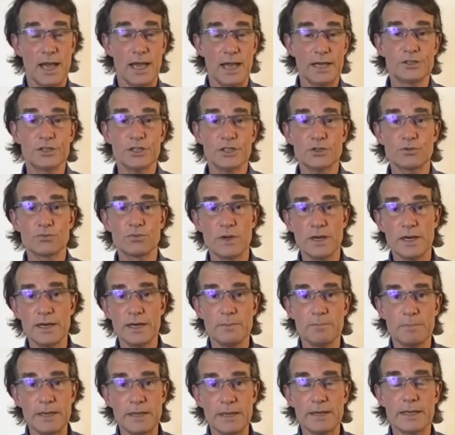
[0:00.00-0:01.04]
and just really
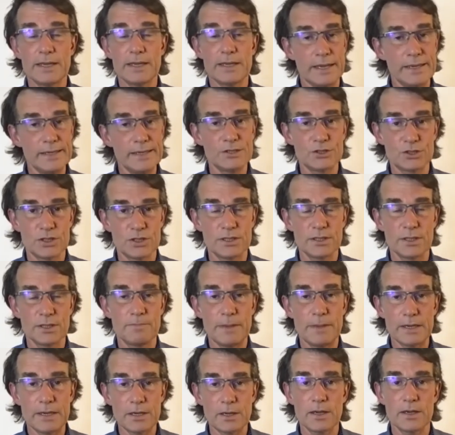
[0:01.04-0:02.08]
being engaged in the
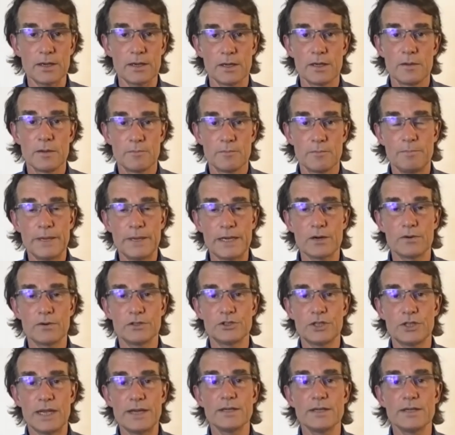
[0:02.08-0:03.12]
bigger bigger
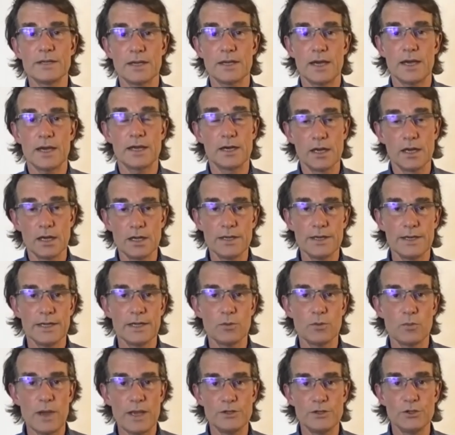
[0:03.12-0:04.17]
agenda and learning
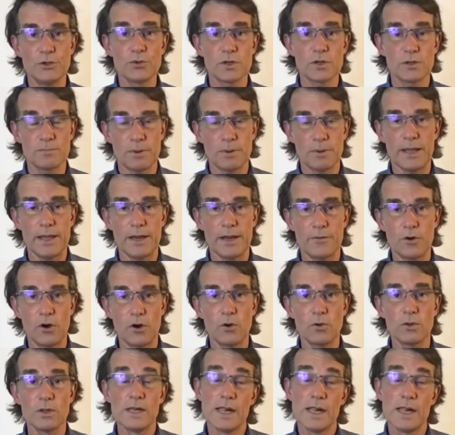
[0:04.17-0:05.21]
where you can play a
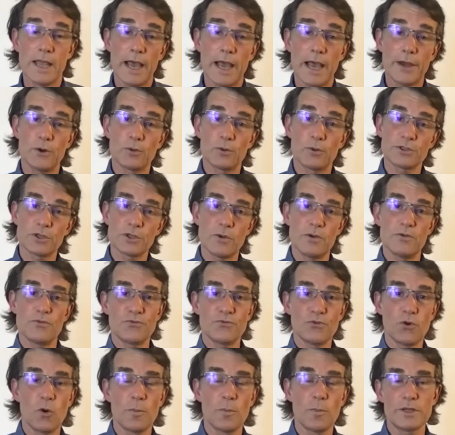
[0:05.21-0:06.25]
role, and also
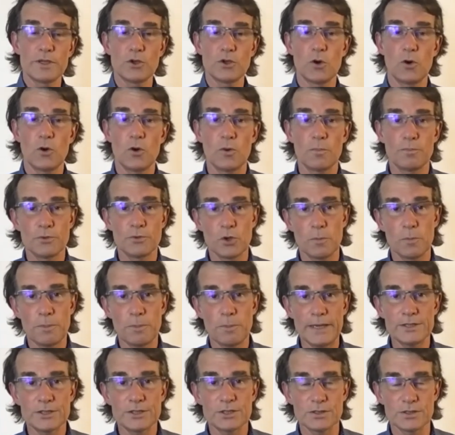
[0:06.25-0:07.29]
informing your
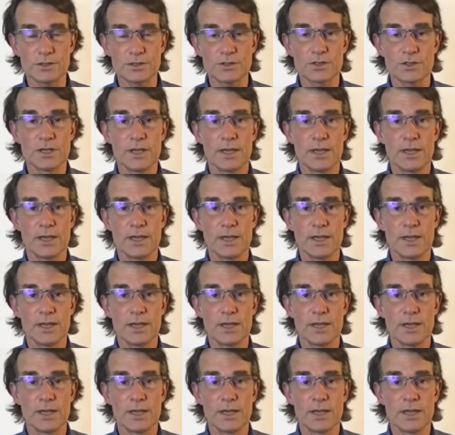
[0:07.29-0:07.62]
patients,